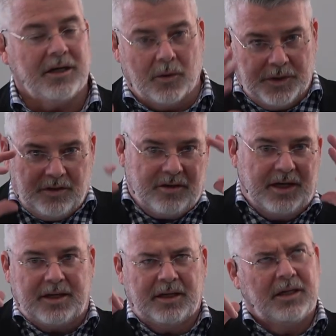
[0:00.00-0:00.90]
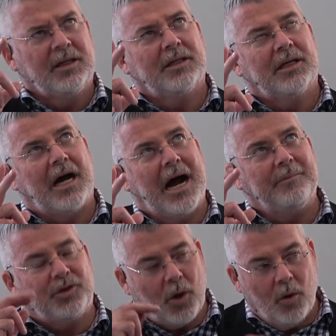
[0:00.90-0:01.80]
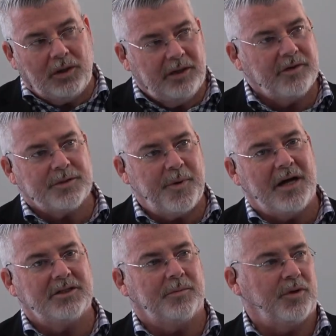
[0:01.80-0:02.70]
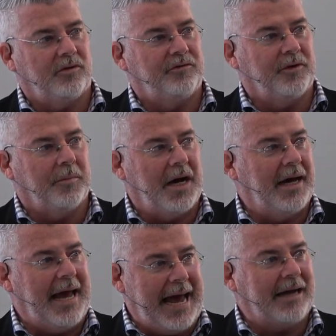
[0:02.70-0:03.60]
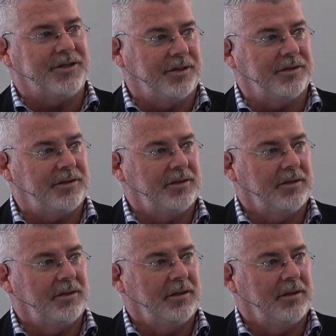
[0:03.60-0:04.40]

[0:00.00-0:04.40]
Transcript: You know, when you think, I'm totally responsible for my actions